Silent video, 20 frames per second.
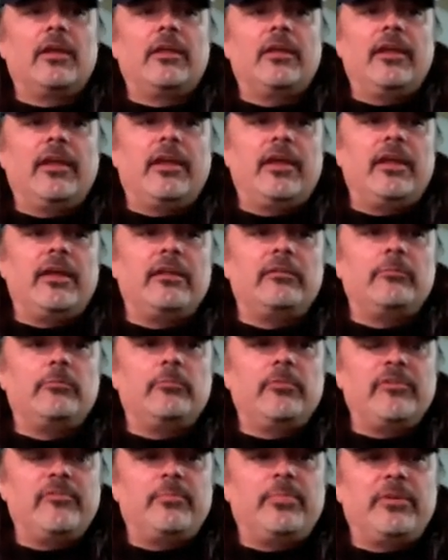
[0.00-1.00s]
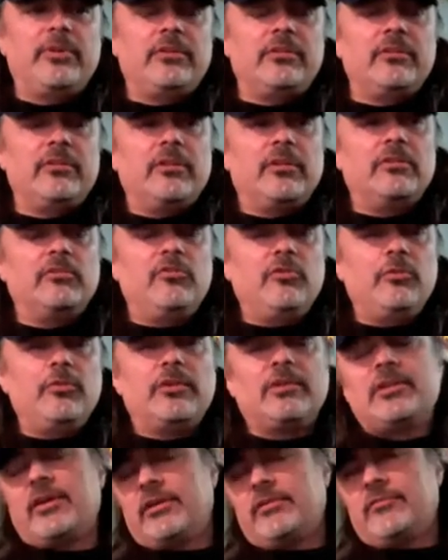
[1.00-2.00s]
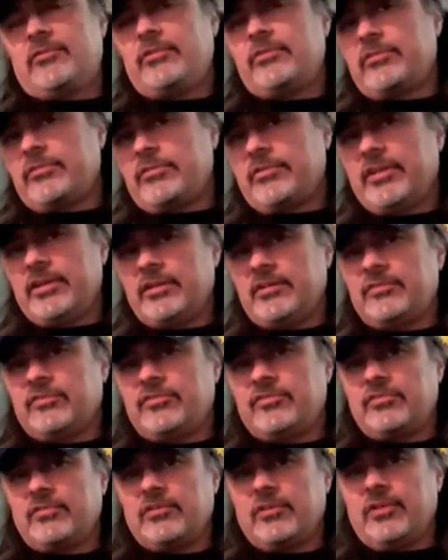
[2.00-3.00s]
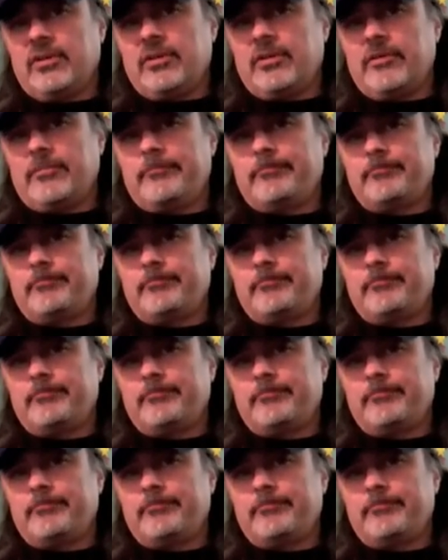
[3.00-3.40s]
And we've been doing a lot of other things um,